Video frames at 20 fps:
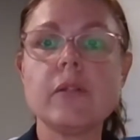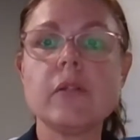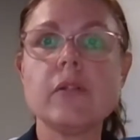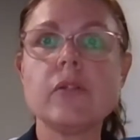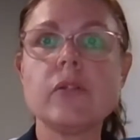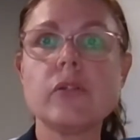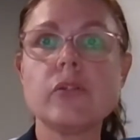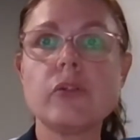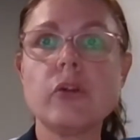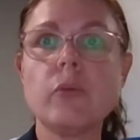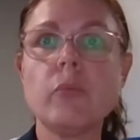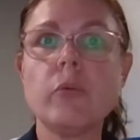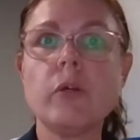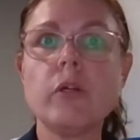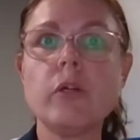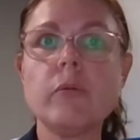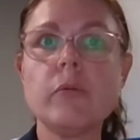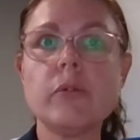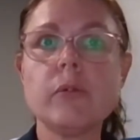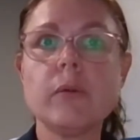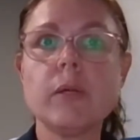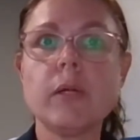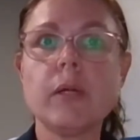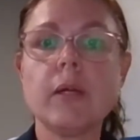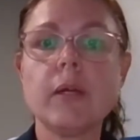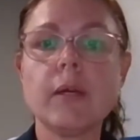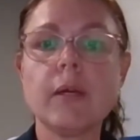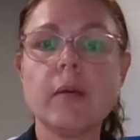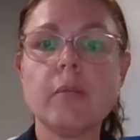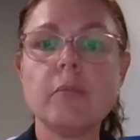stop what you're doing and
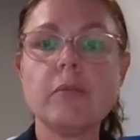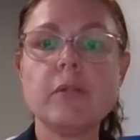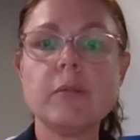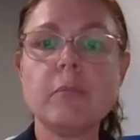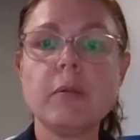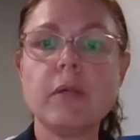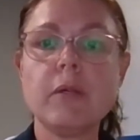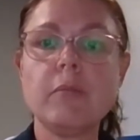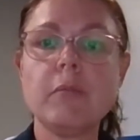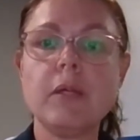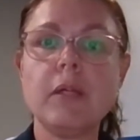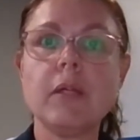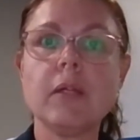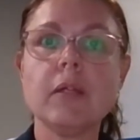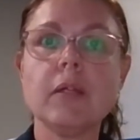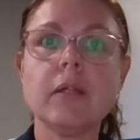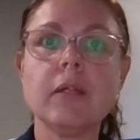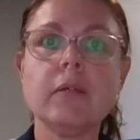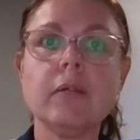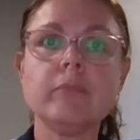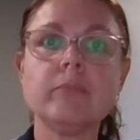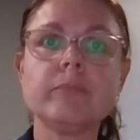come to me immediately.